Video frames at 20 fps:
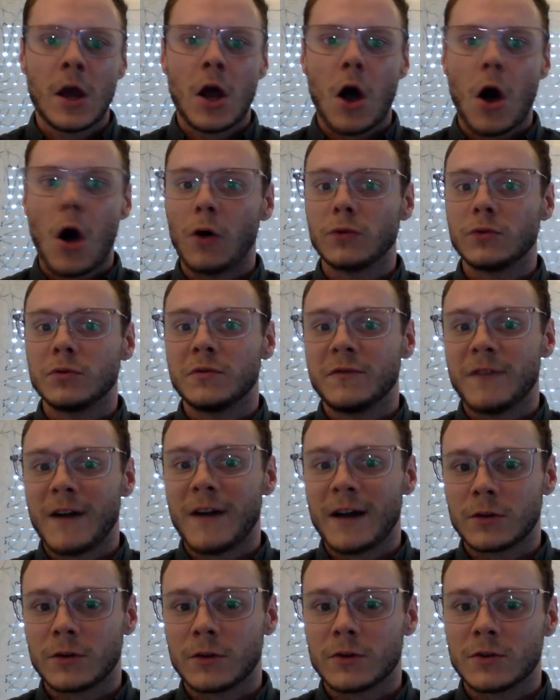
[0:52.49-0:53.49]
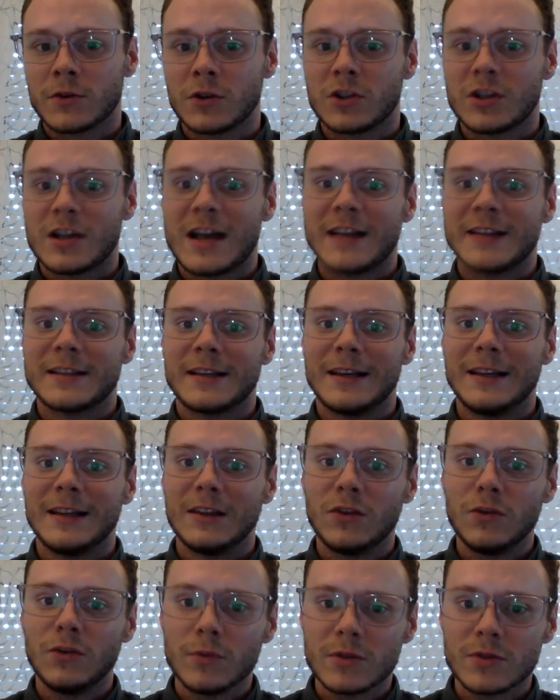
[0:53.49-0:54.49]
how do factors such as
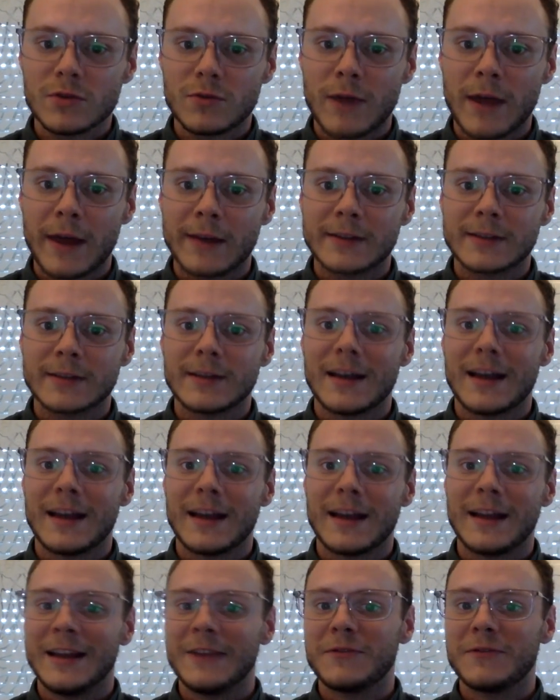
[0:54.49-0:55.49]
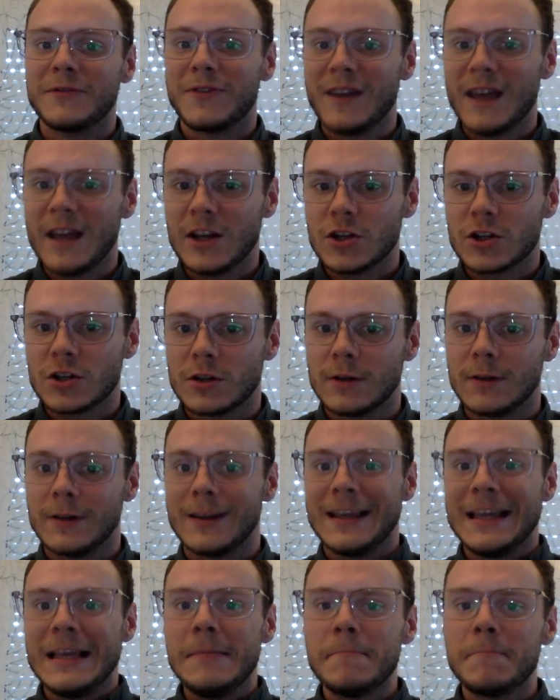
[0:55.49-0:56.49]
interest rates and
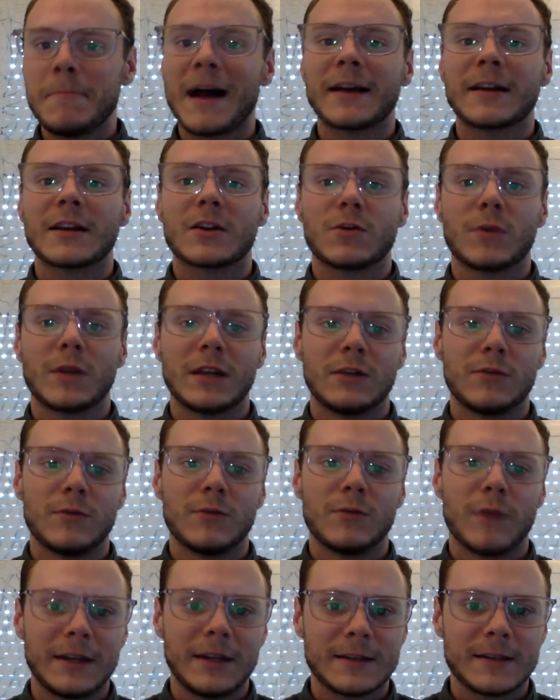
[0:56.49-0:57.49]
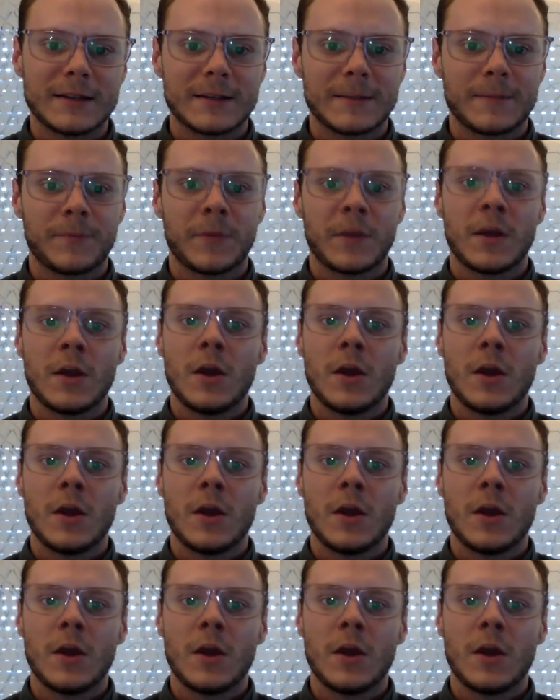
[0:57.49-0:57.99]
inflation impact credit ratings,